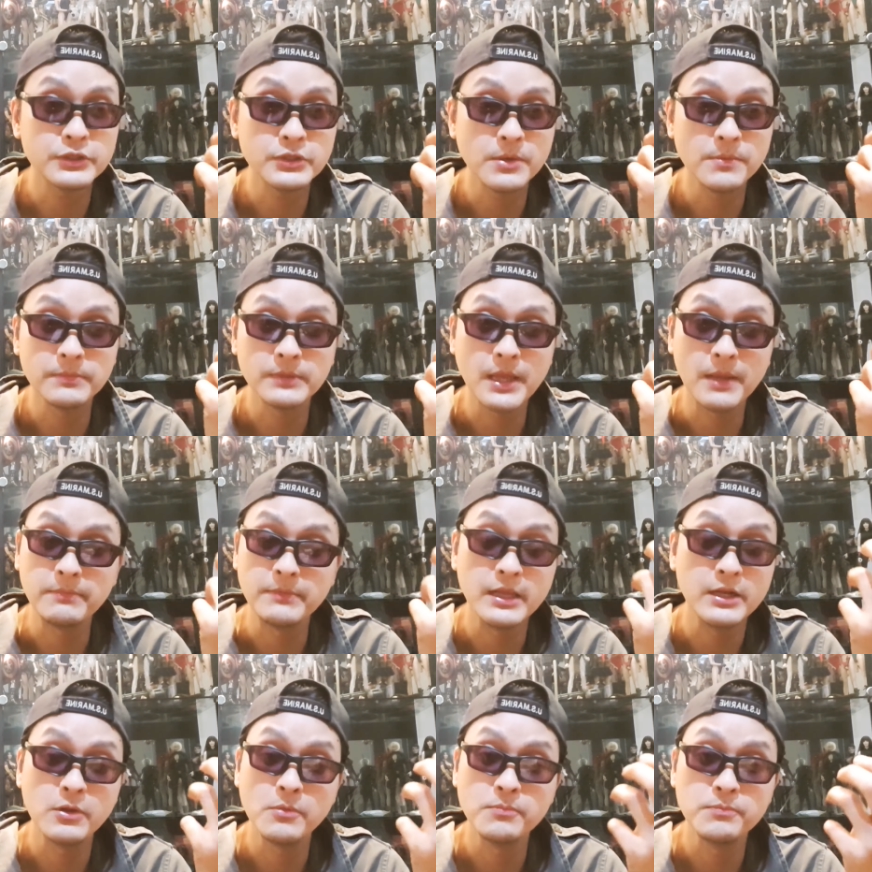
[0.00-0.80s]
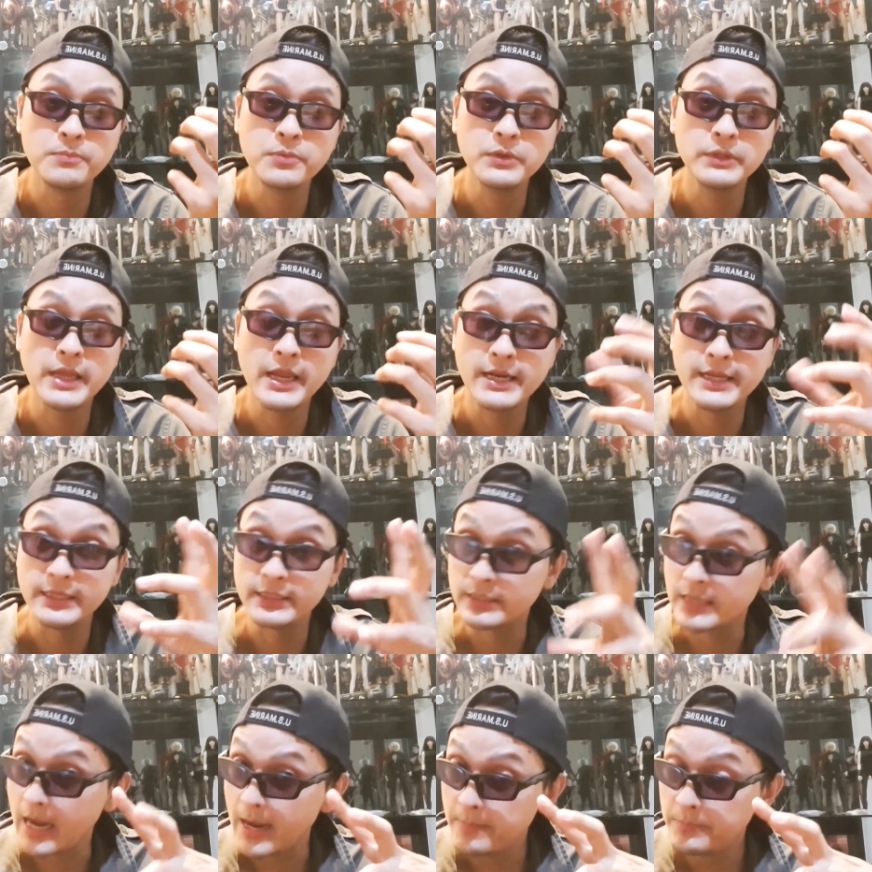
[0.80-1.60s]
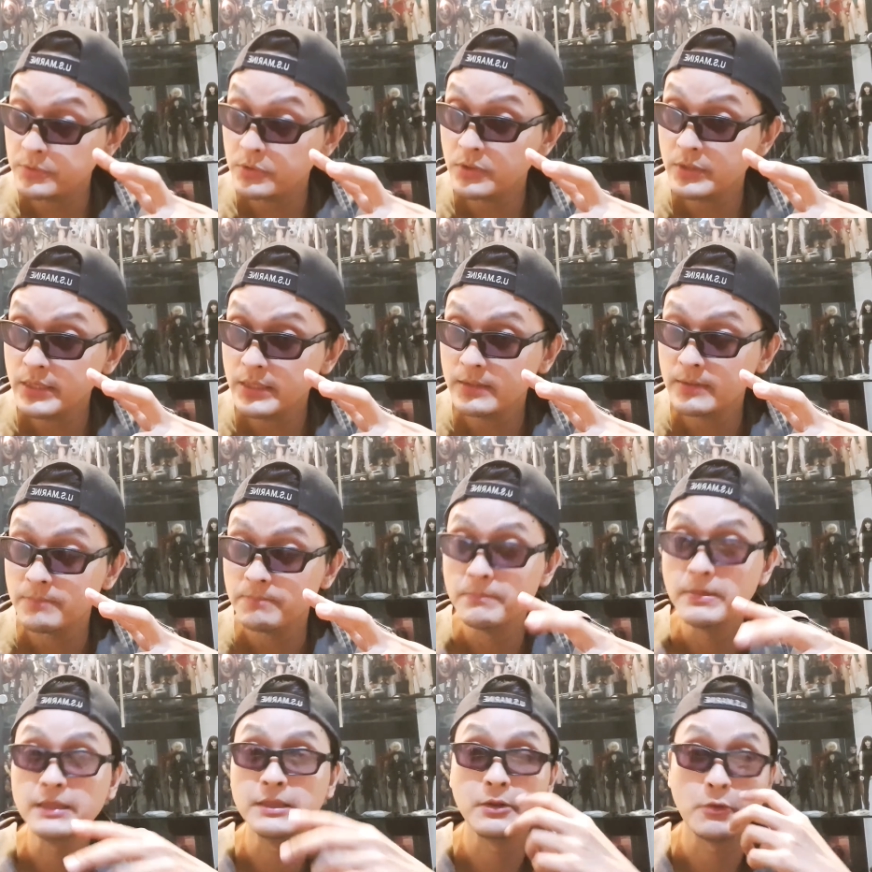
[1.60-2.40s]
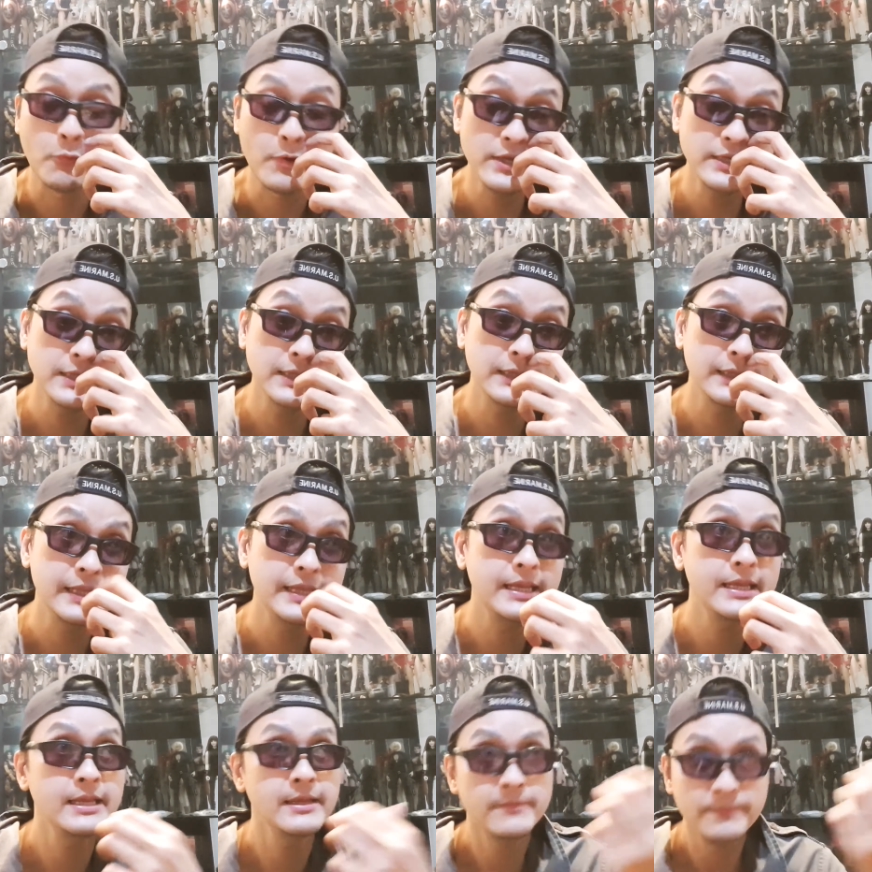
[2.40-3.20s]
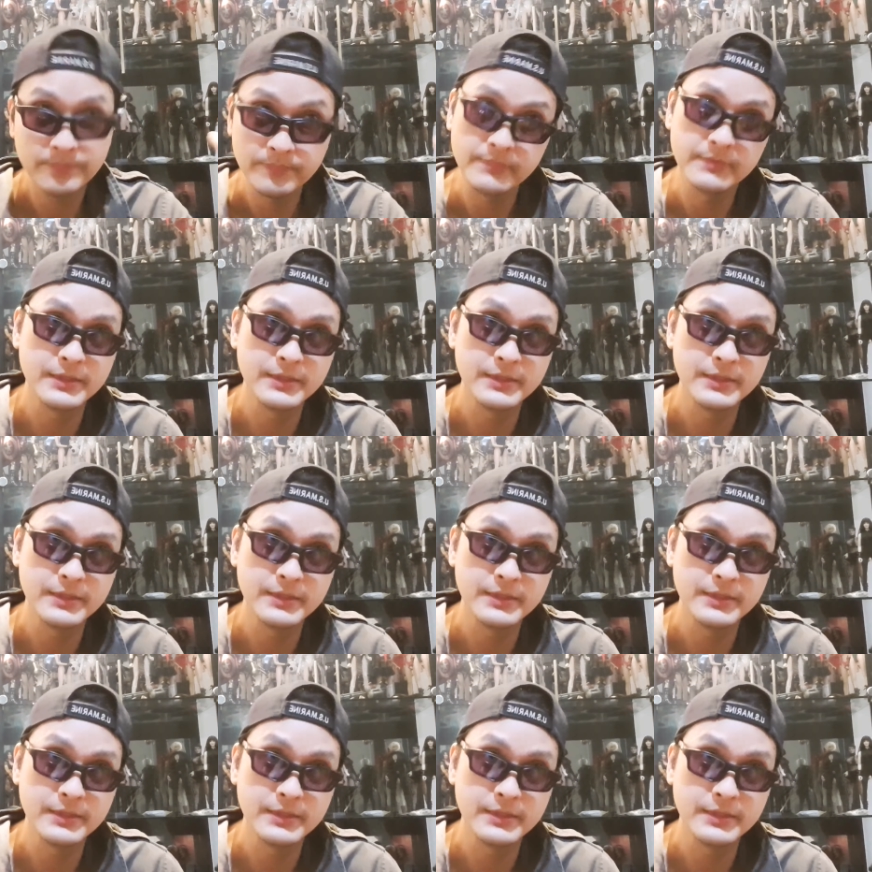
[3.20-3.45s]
sometimes they don't put any types on it, but recently,